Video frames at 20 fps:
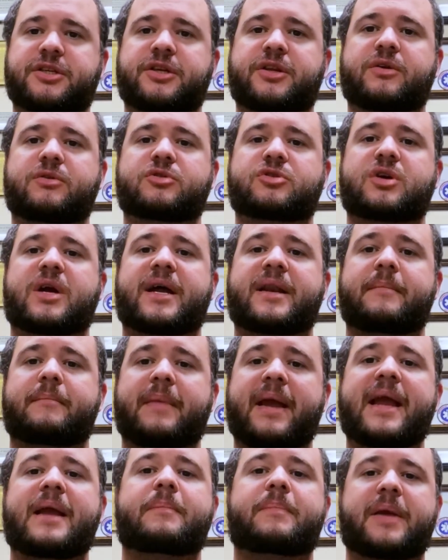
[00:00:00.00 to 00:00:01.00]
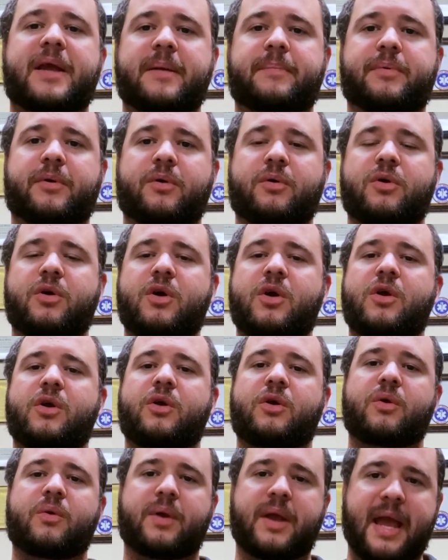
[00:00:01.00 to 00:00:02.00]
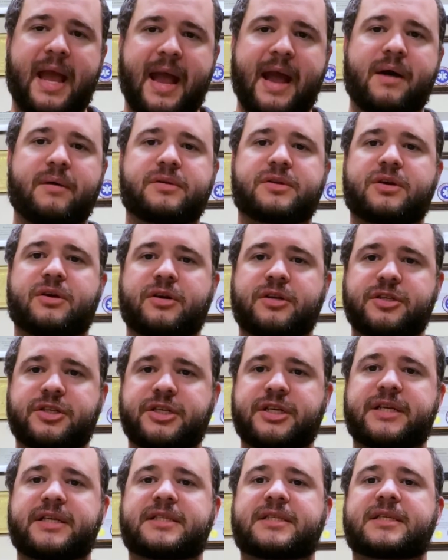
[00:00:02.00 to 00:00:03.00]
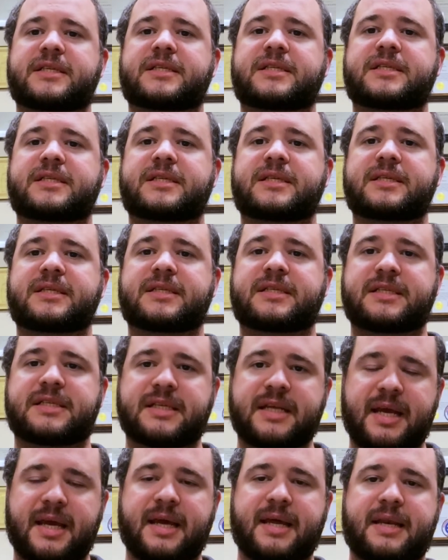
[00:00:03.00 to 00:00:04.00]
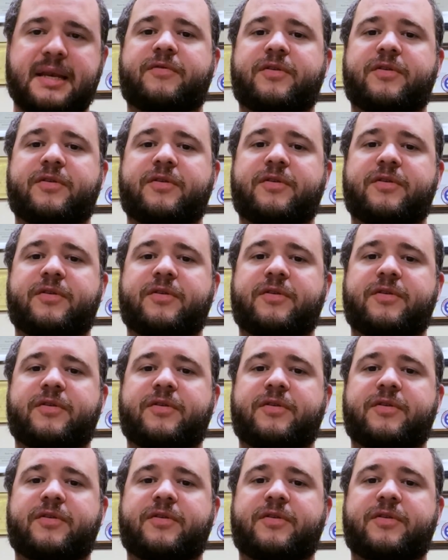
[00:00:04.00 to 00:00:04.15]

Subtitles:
You don't try to make people who count on Jesus sin.